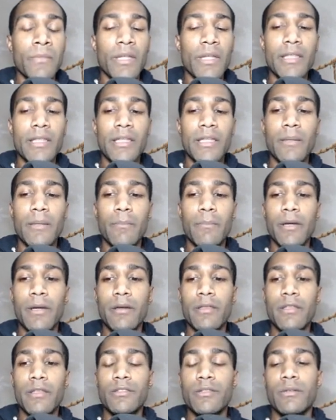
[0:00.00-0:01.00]
And they
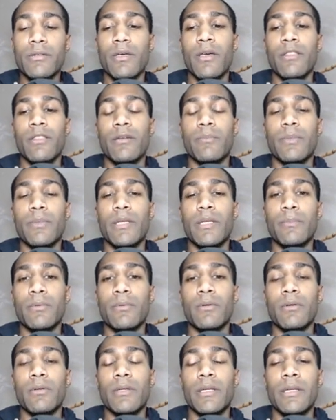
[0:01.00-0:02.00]
compare this to other
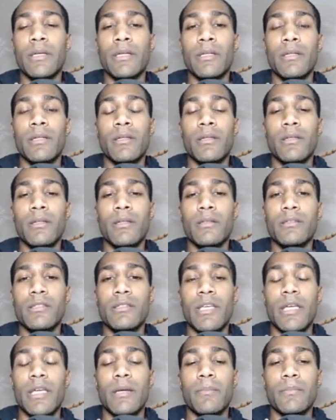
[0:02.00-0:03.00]
people in the
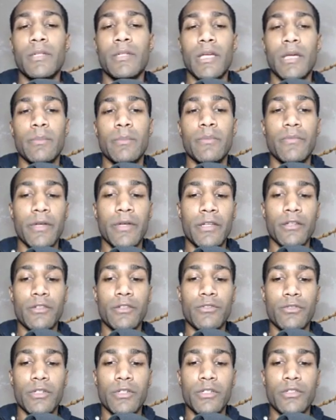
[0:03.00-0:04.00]
same type of
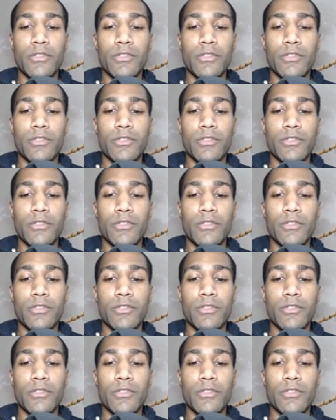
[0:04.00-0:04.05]
industry.